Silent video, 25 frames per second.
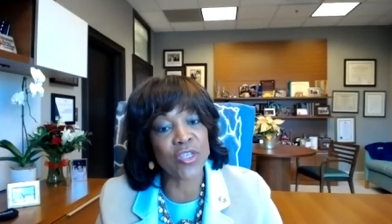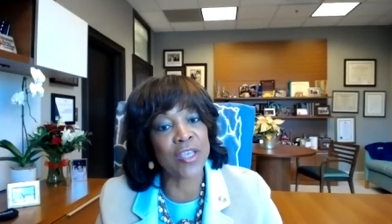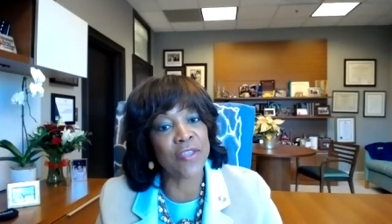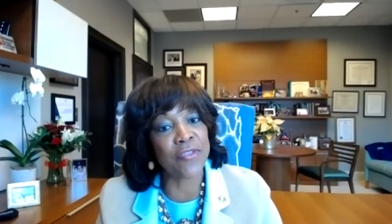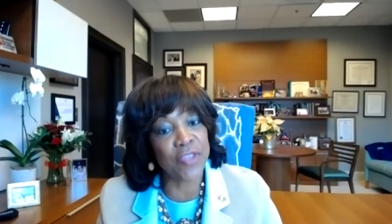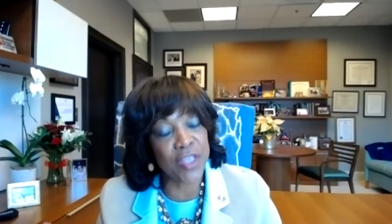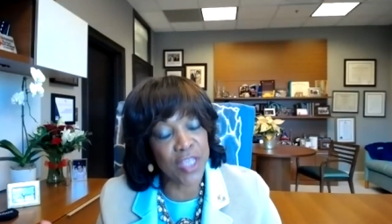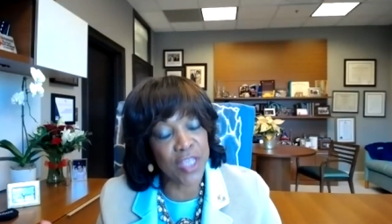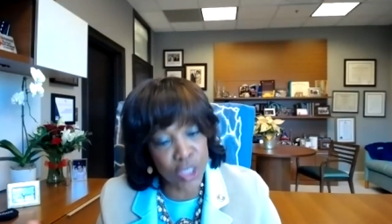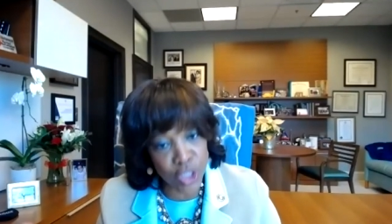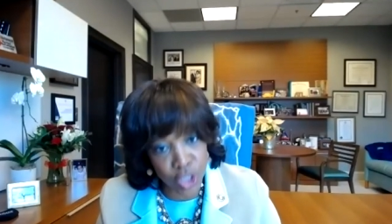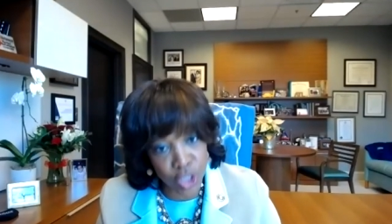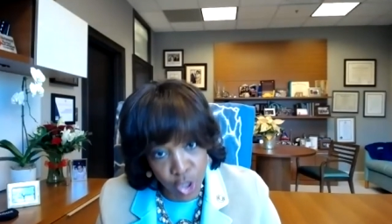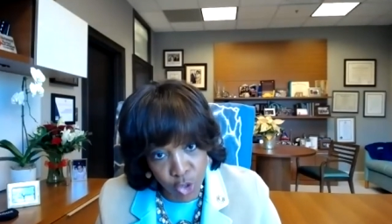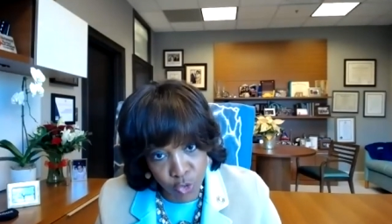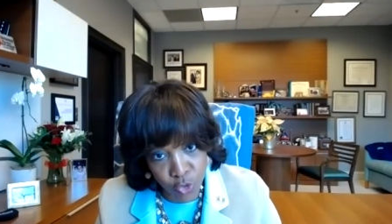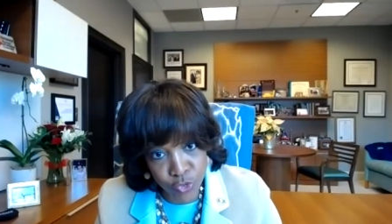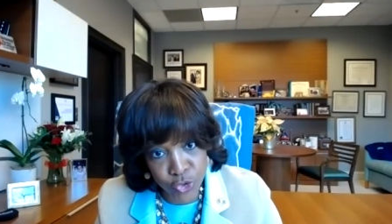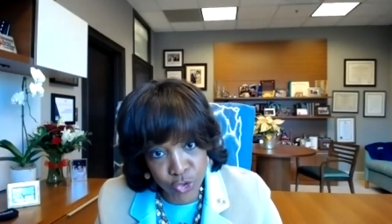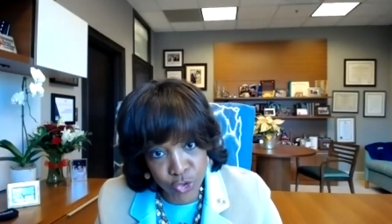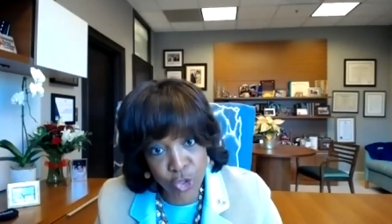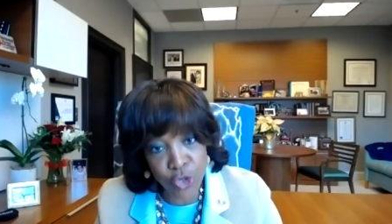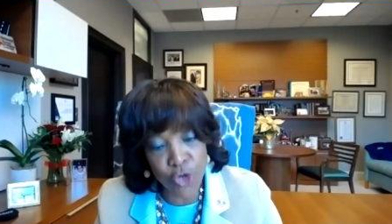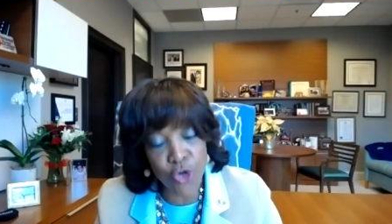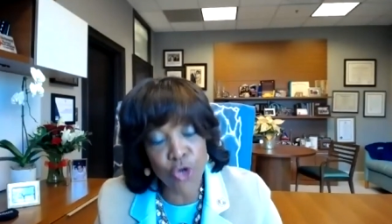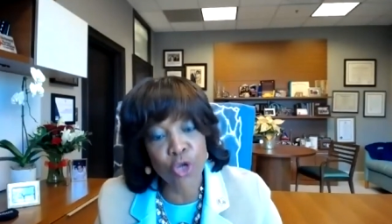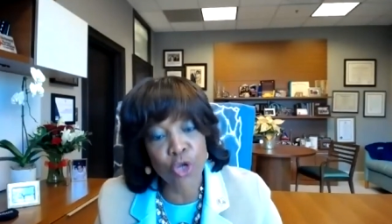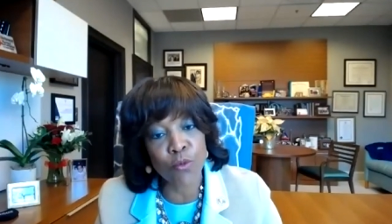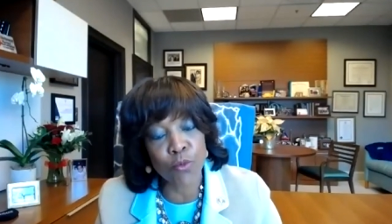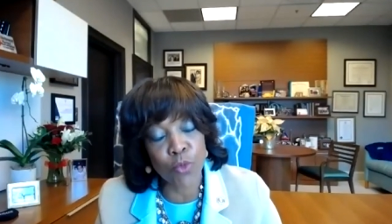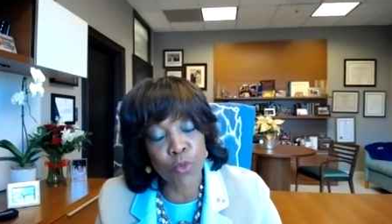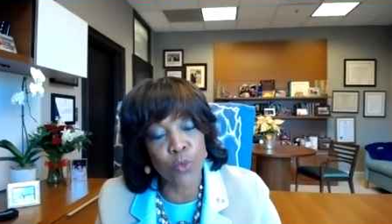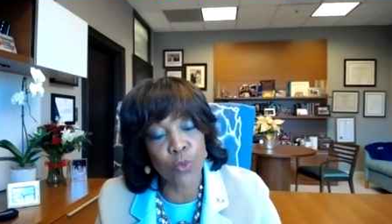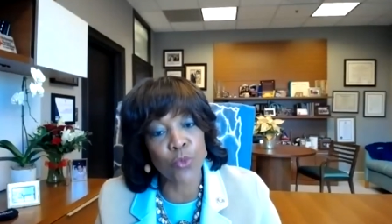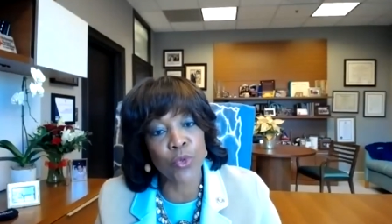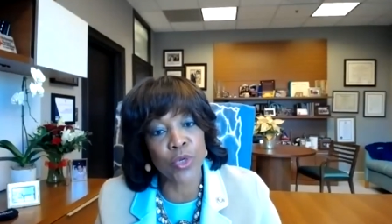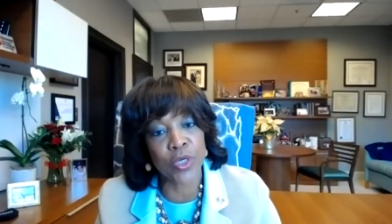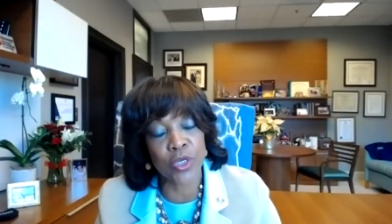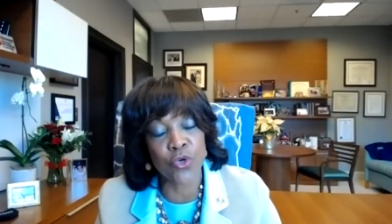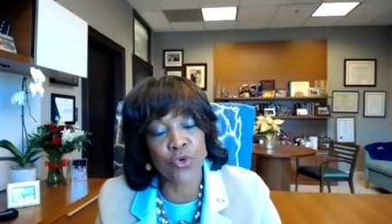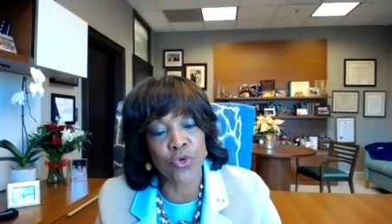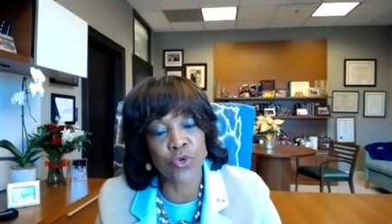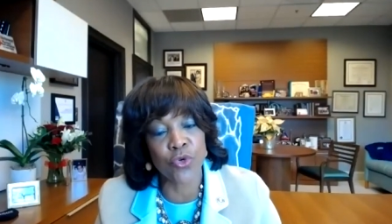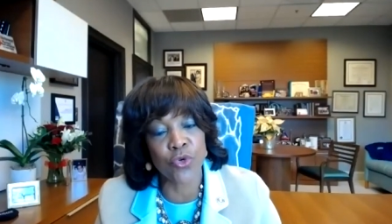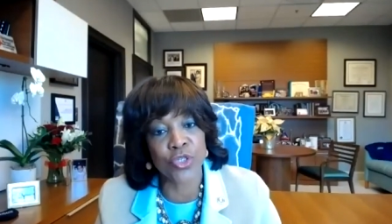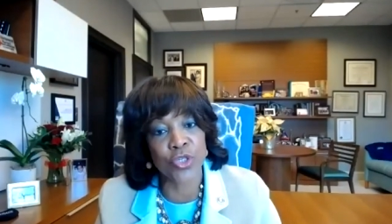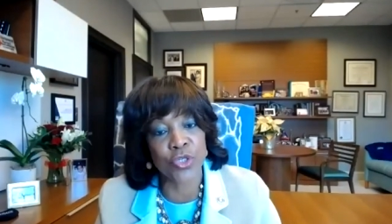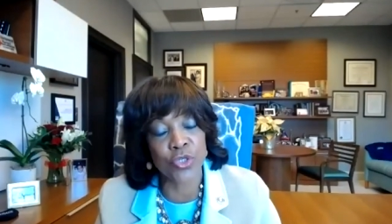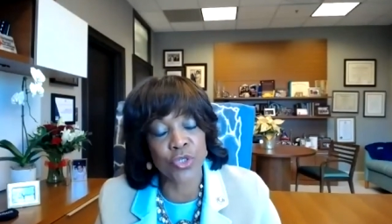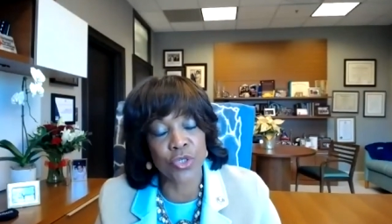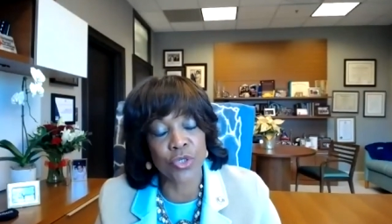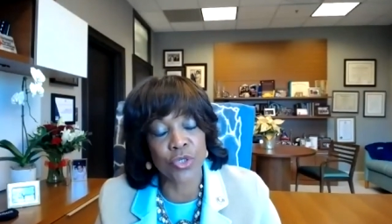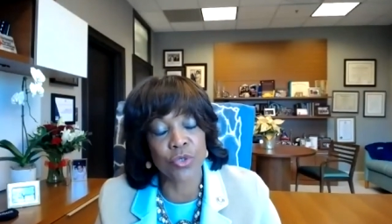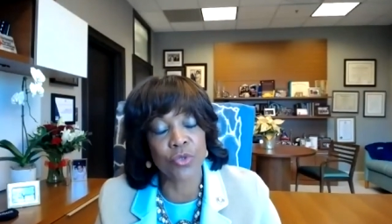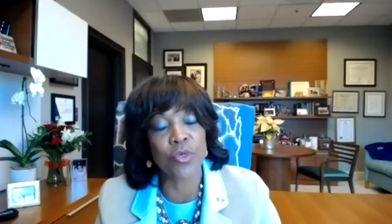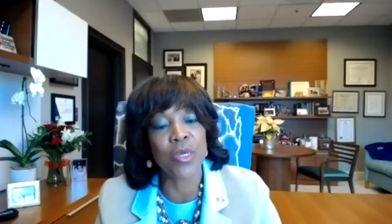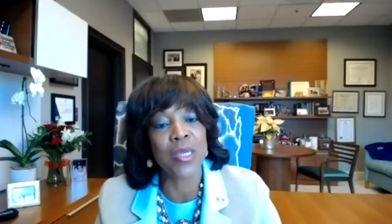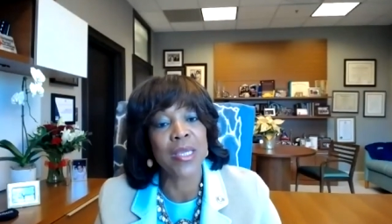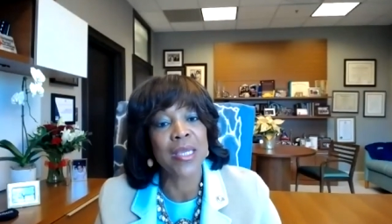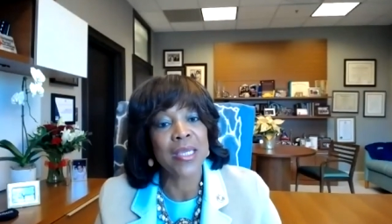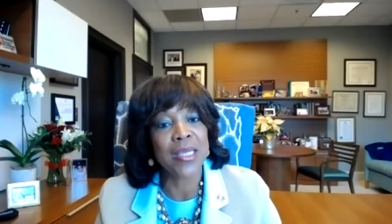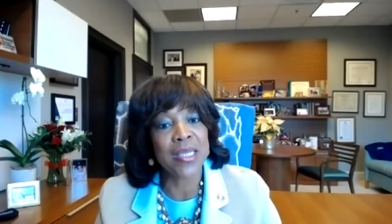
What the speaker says: And then long-term, what we're going to do